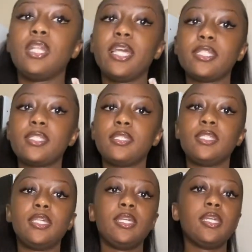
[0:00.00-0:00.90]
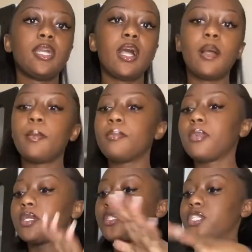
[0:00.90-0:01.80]
let the
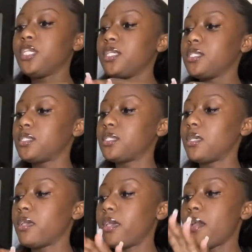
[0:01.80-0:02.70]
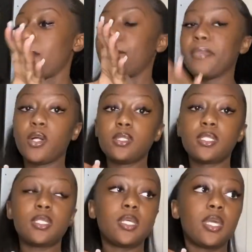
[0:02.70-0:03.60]
cheese
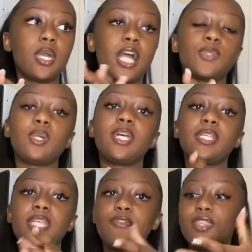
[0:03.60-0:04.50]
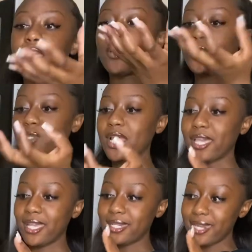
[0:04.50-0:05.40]
melt, as well as everything else to
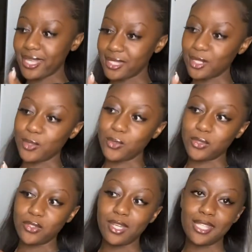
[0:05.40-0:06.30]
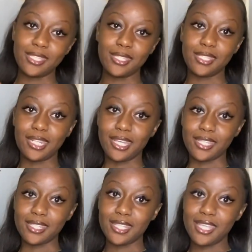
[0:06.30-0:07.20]
get nice and cooked. You guys see these
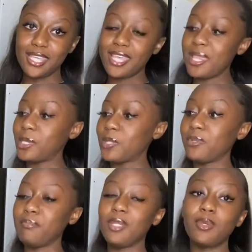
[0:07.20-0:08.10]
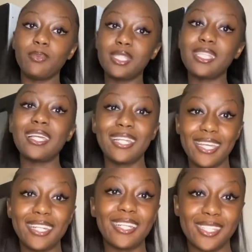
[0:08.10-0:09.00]
layers? That's what we mean when we say
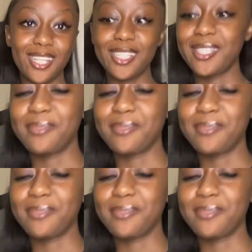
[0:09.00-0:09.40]
layered lasagna.